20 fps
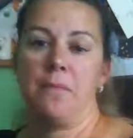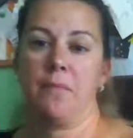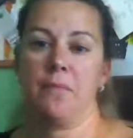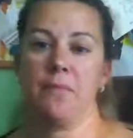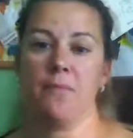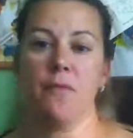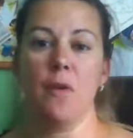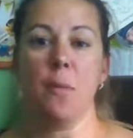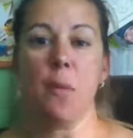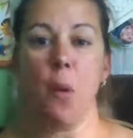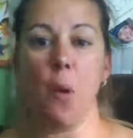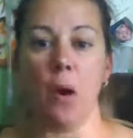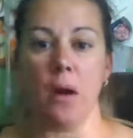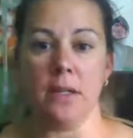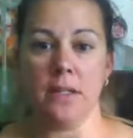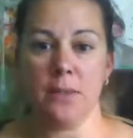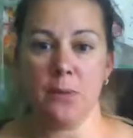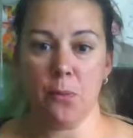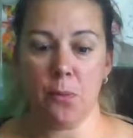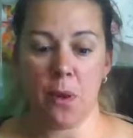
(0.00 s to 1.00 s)

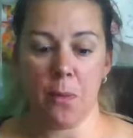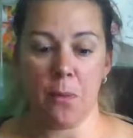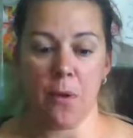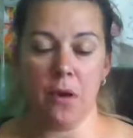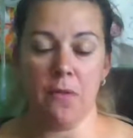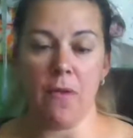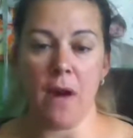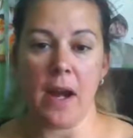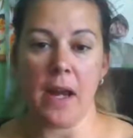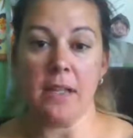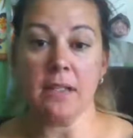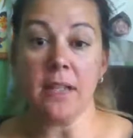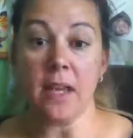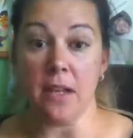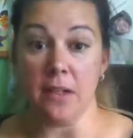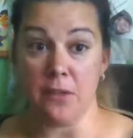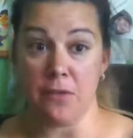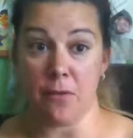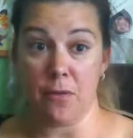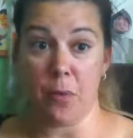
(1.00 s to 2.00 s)
reports when we're running
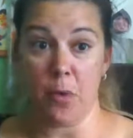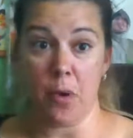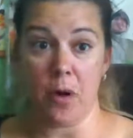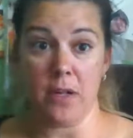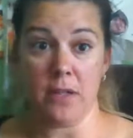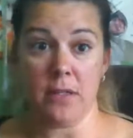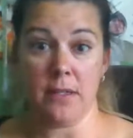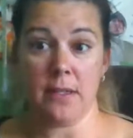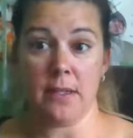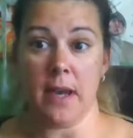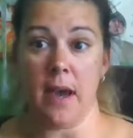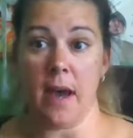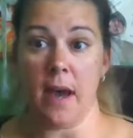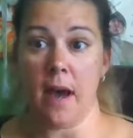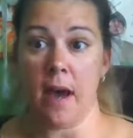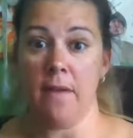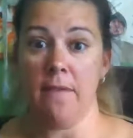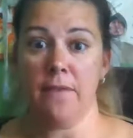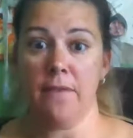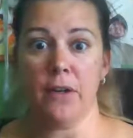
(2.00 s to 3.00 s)
sales reports
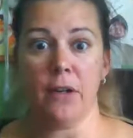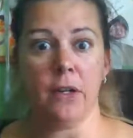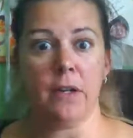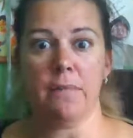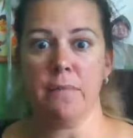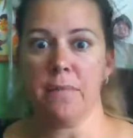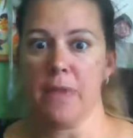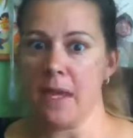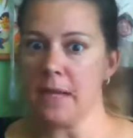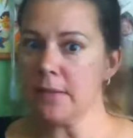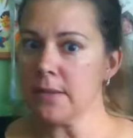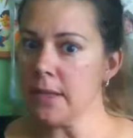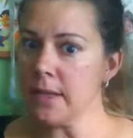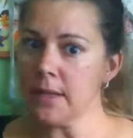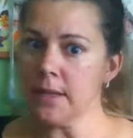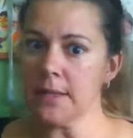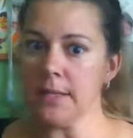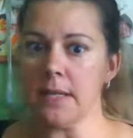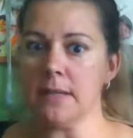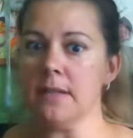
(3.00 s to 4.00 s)
for things like
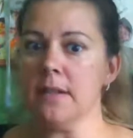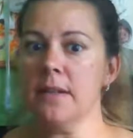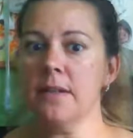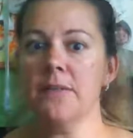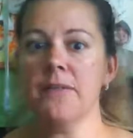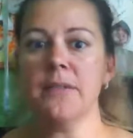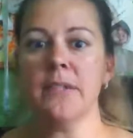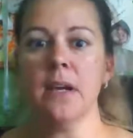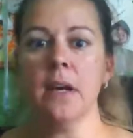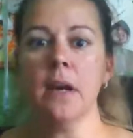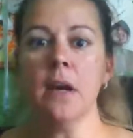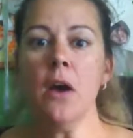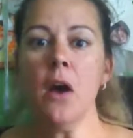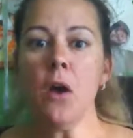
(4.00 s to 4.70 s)
incentives,